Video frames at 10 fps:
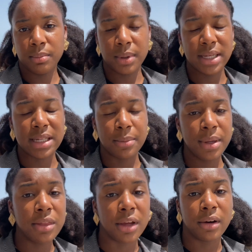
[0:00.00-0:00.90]
because i'll
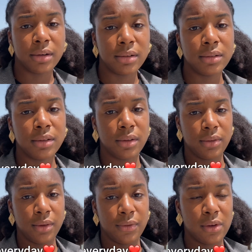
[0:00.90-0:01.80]
be there
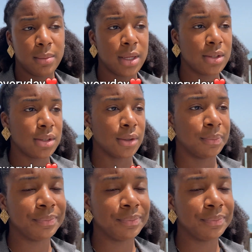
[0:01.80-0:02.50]
you feel me so